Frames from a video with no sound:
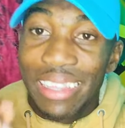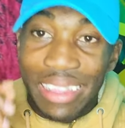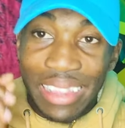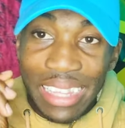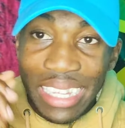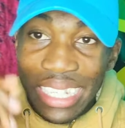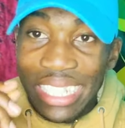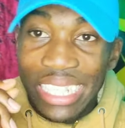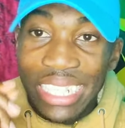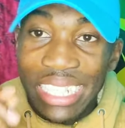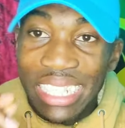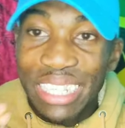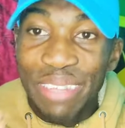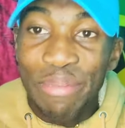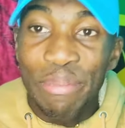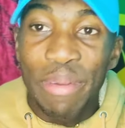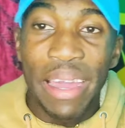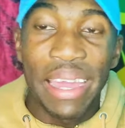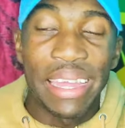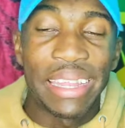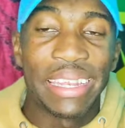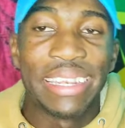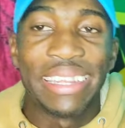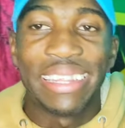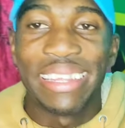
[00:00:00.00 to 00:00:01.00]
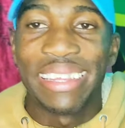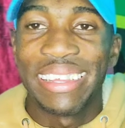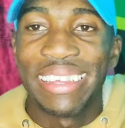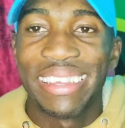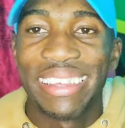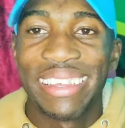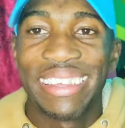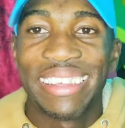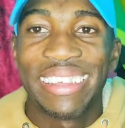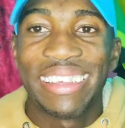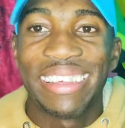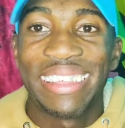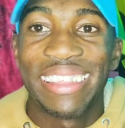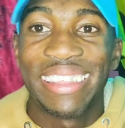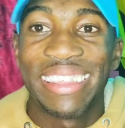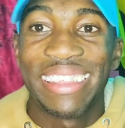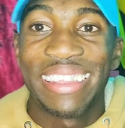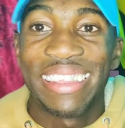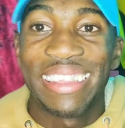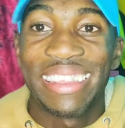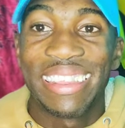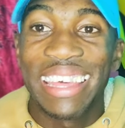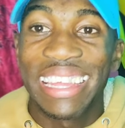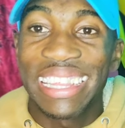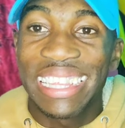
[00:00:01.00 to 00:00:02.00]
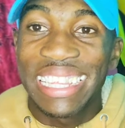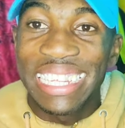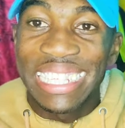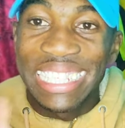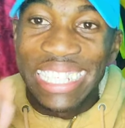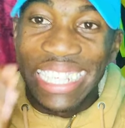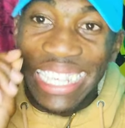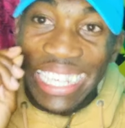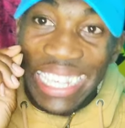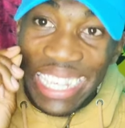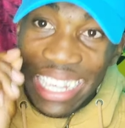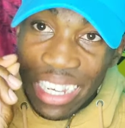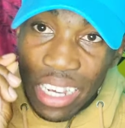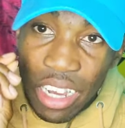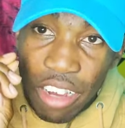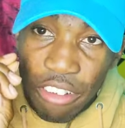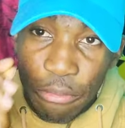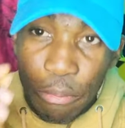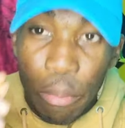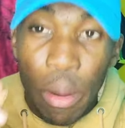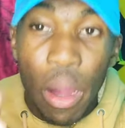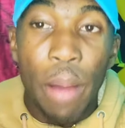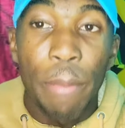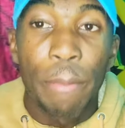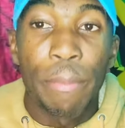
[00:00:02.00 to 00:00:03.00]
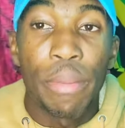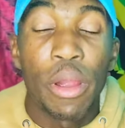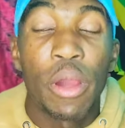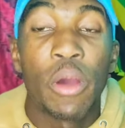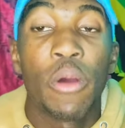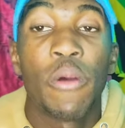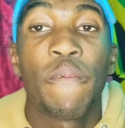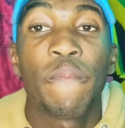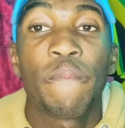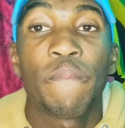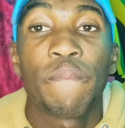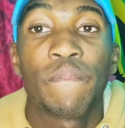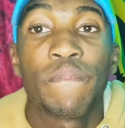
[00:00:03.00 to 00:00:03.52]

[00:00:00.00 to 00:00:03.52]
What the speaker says: This is the man that is a king of pop, bro.